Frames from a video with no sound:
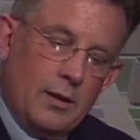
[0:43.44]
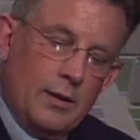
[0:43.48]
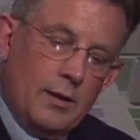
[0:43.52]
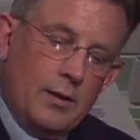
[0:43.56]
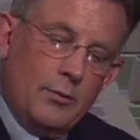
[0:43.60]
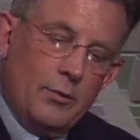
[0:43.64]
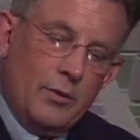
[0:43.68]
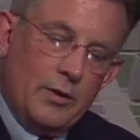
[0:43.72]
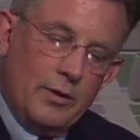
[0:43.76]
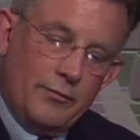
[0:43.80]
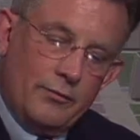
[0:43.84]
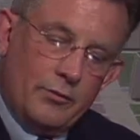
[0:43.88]

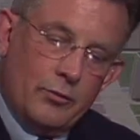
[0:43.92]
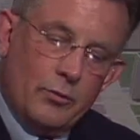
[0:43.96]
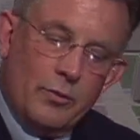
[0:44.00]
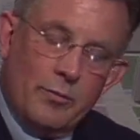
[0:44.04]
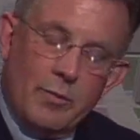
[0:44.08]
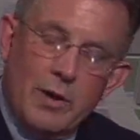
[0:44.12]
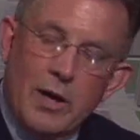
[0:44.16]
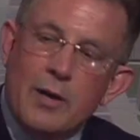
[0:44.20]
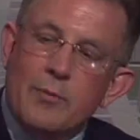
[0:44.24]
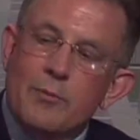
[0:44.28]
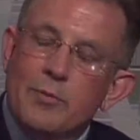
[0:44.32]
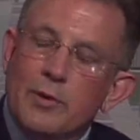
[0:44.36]
we have to
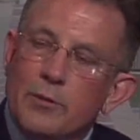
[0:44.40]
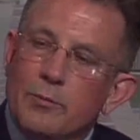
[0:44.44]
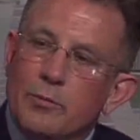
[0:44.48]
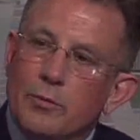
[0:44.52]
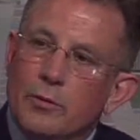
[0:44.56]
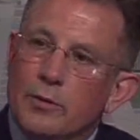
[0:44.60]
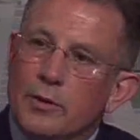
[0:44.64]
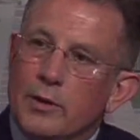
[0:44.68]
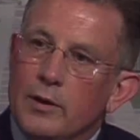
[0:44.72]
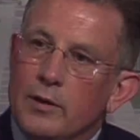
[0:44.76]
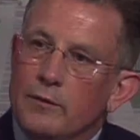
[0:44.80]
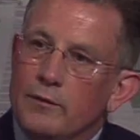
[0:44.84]
remind
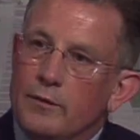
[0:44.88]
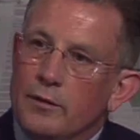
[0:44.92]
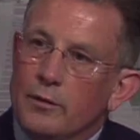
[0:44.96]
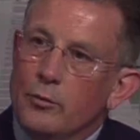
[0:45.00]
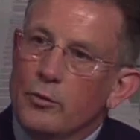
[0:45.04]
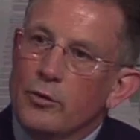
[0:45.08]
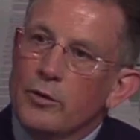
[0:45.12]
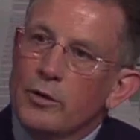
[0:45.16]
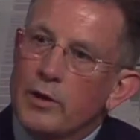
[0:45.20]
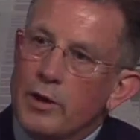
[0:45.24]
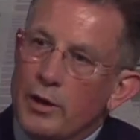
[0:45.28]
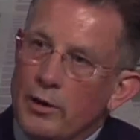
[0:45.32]
people that
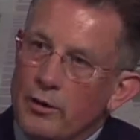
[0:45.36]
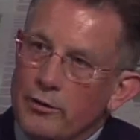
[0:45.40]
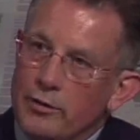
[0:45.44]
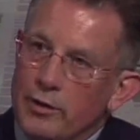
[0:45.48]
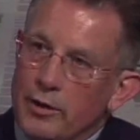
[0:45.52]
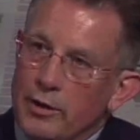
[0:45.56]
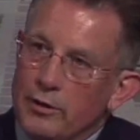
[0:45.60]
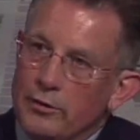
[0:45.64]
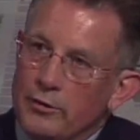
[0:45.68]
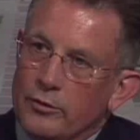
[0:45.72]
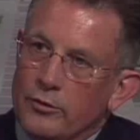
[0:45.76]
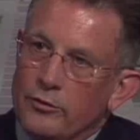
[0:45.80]
we're the
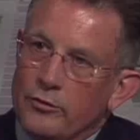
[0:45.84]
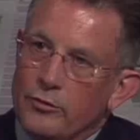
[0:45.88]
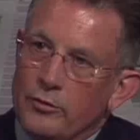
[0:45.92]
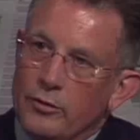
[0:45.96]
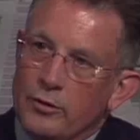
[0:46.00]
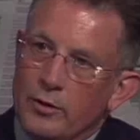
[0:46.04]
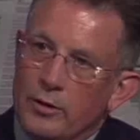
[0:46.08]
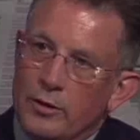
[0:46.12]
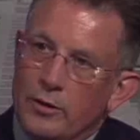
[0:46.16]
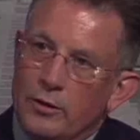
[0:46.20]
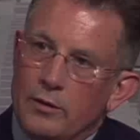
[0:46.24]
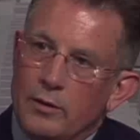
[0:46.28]
caretakers,
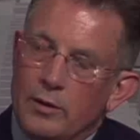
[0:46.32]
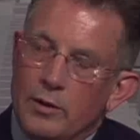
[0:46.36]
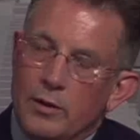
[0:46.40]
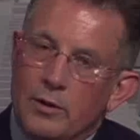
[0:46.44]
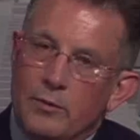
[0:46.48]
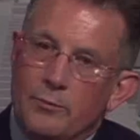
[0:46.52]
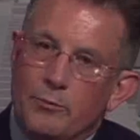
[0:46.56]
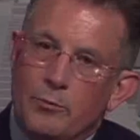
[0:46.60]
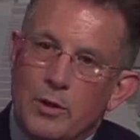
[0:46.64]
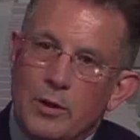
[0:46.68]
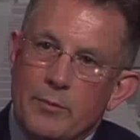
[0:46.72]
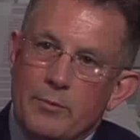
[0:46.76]
and
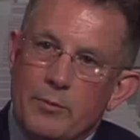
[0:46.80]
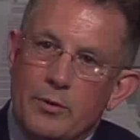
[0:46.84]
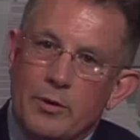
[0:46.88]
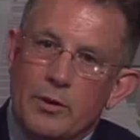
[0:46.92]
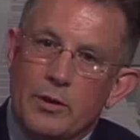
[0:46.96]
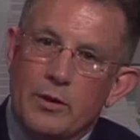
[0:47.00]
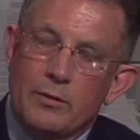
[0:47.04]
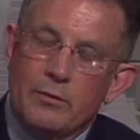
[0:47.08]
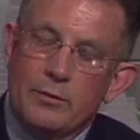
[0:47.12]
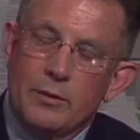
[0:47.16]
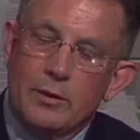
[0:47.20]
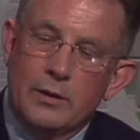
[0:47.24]
our primary
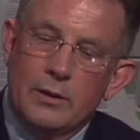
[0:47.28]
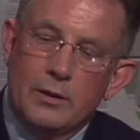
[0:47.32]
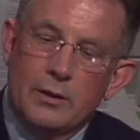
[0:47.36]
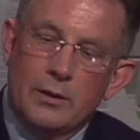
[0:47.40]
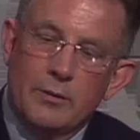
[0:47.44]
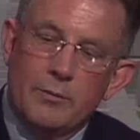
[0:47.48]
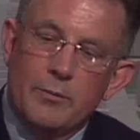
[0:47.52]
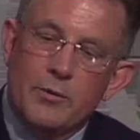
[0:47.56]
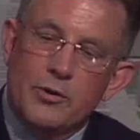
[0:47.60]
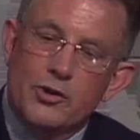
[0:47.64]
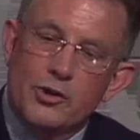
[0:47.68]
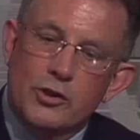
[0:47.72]

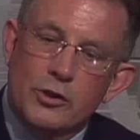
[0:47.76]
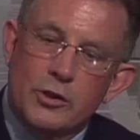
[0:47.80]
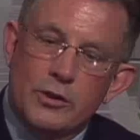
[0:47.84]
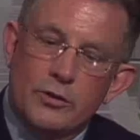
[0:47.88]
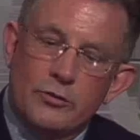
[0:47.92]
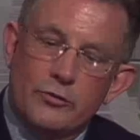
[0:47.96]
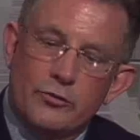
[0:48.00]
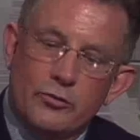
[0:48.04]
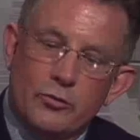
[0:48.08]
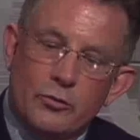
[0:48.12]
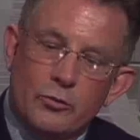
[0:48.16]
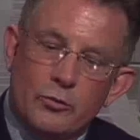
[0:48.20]
mission
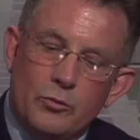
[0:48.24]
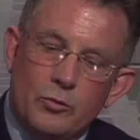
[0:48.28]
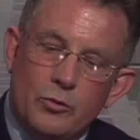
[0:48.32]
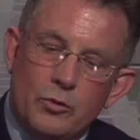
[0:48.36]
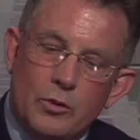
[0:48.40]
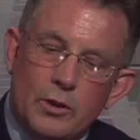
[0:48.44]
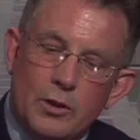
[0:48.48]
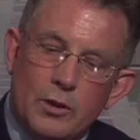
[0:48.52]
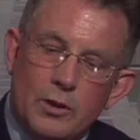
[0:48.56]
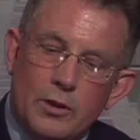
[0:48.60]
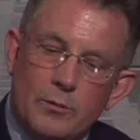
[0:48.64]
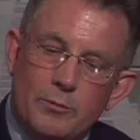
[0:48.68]
is
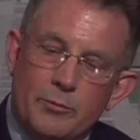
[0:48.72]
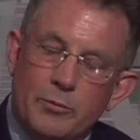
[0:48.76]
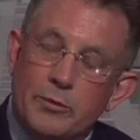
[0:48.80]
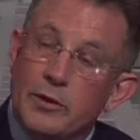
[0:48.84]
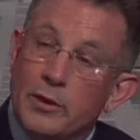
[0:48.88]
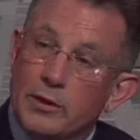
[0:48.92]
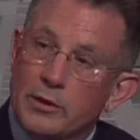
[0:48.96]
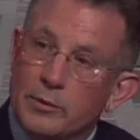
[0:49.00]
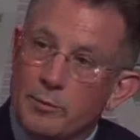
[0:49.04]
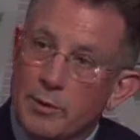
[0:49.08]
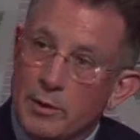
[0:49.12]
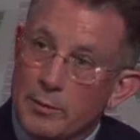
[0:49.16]
to
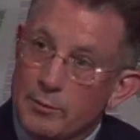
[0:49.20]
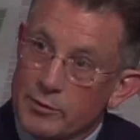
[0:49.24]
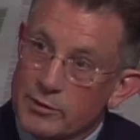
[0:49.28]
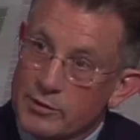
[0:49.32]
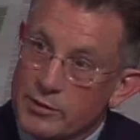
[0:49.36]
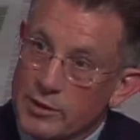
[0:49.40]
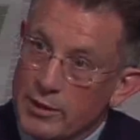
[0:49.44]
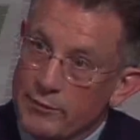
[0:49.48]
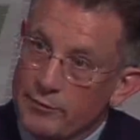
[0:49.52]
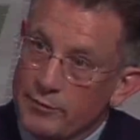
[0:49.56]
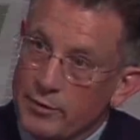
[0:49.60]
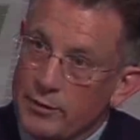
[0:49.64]
protect public
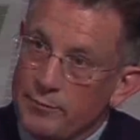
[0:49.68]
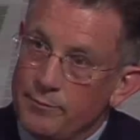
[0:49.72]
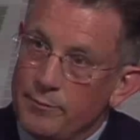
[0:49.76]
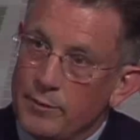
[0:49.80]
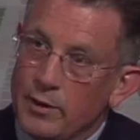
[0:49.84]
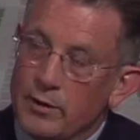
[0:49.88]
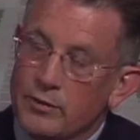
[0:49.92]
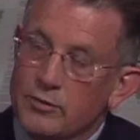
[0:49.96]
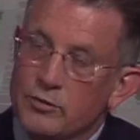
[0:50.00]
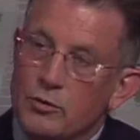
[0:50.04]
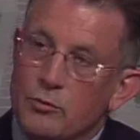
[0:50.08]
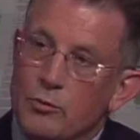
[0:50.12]
safety,
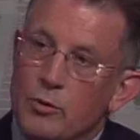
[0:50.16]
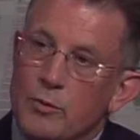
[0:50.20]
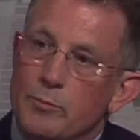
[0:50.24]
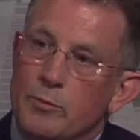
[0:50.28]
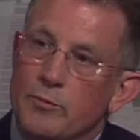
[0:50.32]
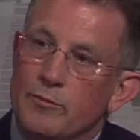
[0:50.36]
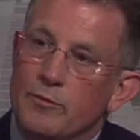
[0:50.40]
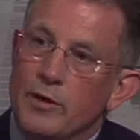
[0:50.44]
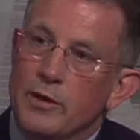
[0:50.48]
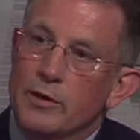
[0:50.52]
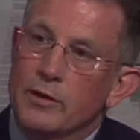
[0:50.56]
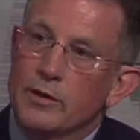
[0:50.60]
and so we
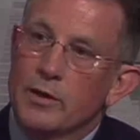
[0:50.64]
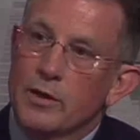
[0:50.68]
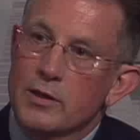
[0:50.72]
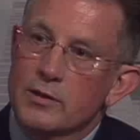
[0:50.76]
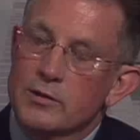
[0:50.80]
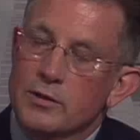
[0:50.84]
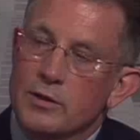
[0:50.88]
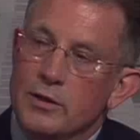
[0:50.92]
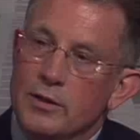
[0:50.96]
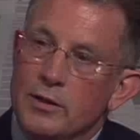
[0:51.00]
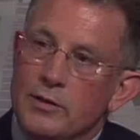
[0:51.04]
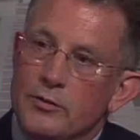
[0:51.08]
provide
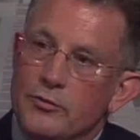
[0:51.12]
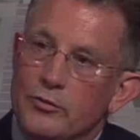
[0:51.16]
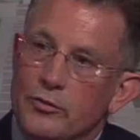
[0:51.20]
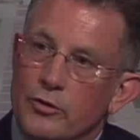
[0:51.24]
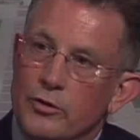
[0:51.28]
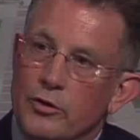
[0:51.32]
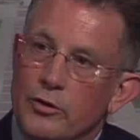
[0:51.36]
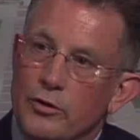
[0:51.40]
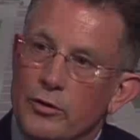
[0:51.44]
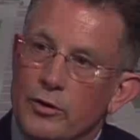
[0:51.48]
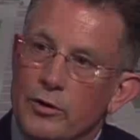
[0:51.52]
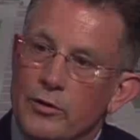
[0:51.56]
custody and
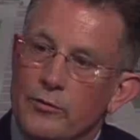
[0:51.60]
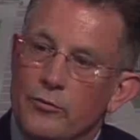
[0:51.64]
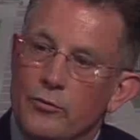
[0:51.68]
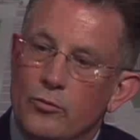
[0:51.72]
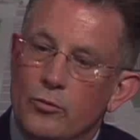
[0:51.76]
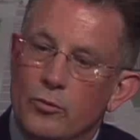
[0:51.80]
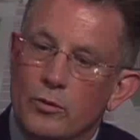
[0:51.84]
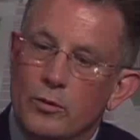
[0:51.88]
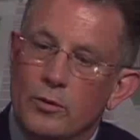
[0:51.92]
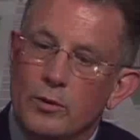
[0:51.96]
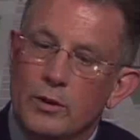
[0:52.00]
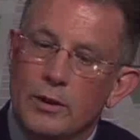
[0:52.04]
security
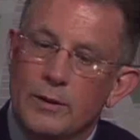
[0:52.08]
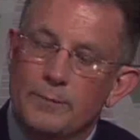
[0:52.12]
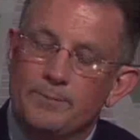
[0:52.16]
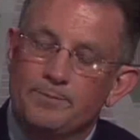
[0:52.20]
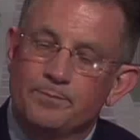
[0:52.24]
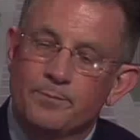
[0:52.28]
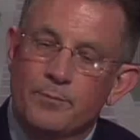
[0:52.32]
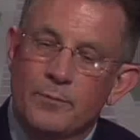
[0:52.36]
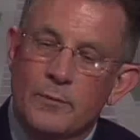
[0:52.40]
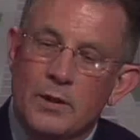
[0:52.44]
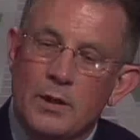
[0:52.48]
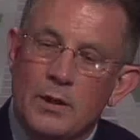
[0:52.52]
for
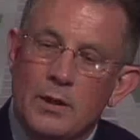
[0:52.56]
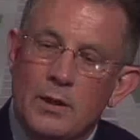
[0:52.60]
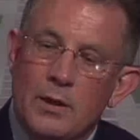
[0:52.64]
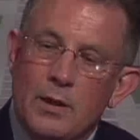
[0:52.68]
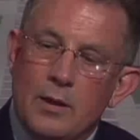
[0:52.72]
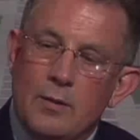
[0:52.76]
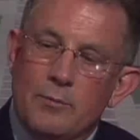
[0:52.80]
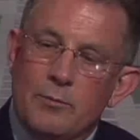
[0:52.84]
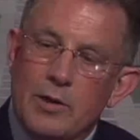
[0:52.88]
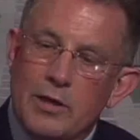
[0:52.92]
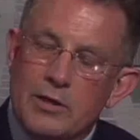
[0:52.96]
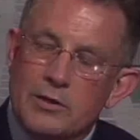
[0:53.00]

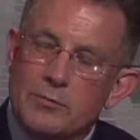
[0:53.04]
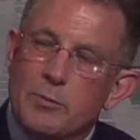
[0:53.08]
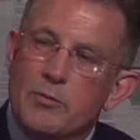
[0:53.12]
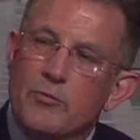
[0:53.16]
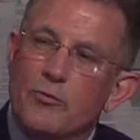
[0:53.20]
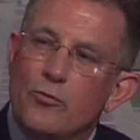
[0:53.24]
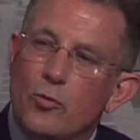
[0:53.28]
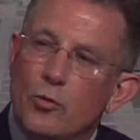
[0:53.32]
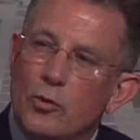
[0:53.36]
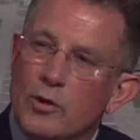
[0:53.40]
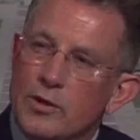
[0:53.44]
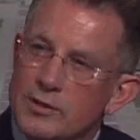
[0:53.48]

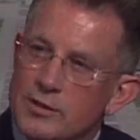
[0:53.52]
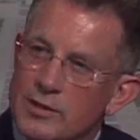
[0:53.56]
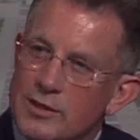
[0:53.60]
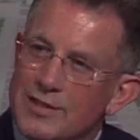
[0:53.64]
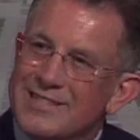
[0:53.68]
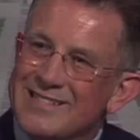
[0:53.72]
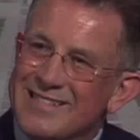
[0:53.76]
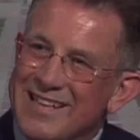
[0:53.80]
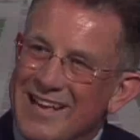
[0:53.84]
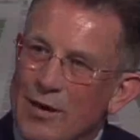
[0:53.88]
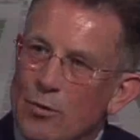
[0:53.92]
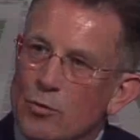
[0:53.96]
approximately
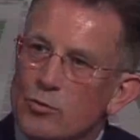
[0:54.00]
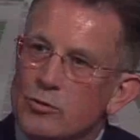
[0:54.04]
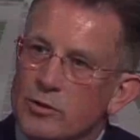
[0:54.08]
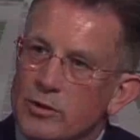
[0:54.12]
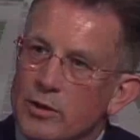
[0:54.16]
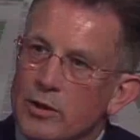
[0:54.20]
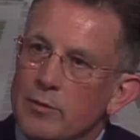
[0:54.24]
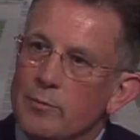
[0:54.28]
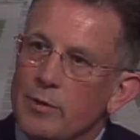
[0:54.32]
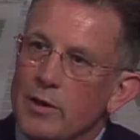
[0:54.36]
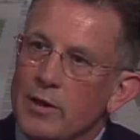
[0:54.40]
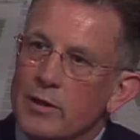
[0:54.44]
46,000
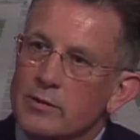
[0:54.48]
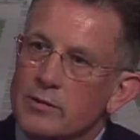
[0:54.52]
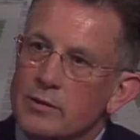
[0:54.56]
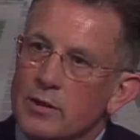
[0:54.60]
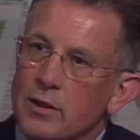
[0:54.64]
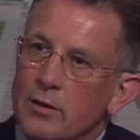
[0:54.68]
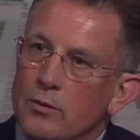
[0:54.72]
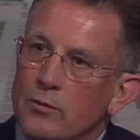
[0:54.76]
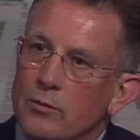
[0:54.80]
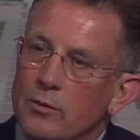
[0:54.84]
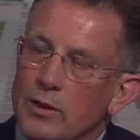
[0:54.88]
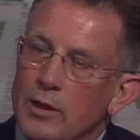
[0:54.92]
inmates.
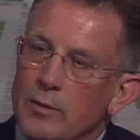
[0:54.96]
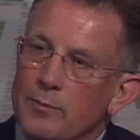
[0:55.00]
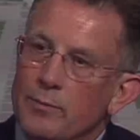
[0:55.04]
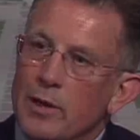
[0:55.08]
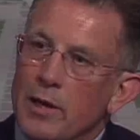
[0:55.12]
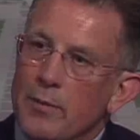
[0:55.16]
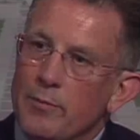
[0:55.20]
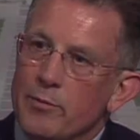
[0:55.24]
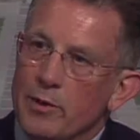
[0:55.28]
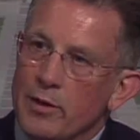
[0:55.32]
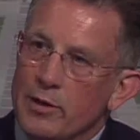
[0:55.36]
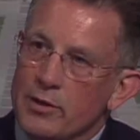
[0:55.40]
Now, that
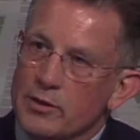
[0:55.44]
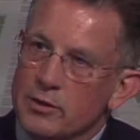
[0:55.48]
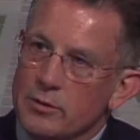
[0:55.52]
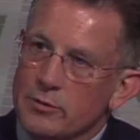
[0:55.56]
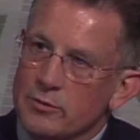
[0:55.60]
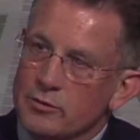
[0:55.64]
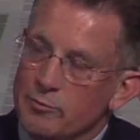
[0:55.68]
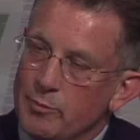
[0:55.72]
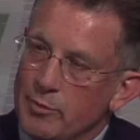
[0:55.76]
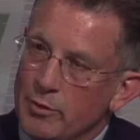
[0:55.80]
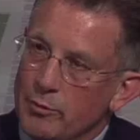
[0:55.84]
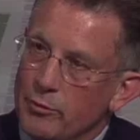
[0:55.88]
population
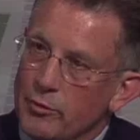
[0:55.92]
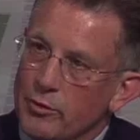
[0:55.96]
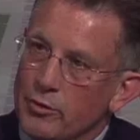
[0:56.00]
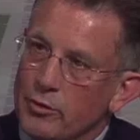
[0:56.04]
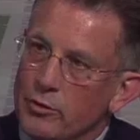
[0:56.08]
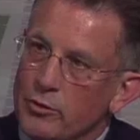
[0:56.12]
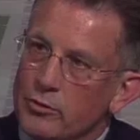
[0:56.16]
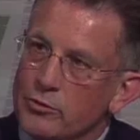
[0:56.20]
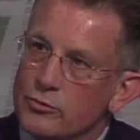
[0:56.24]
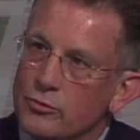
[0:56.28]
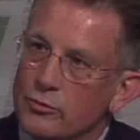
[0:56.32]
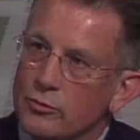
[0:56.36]
has been
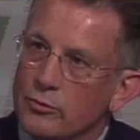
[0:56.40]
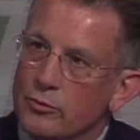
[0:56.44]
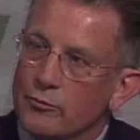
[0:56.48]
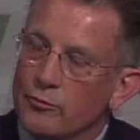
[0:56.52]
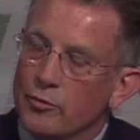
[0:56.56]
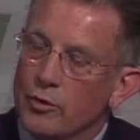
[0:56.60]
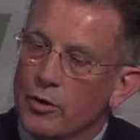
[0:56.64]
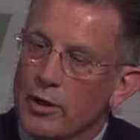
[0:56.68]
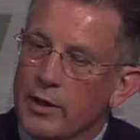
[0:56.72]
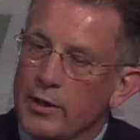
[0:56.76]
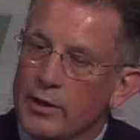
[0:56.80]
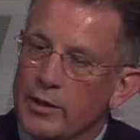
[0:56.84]
reduced through a
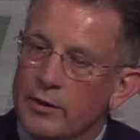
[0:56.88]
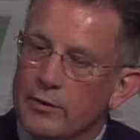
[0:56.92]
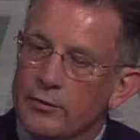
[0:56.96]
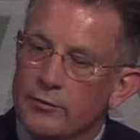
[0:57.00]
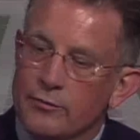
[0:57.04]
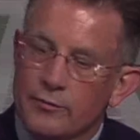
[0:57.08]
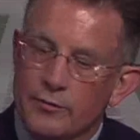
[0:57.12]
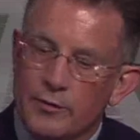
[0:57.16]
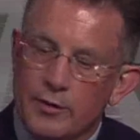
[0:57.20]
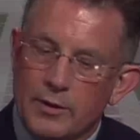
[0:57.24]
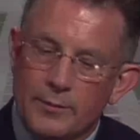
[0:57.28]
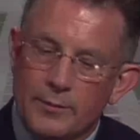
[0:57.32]
variety of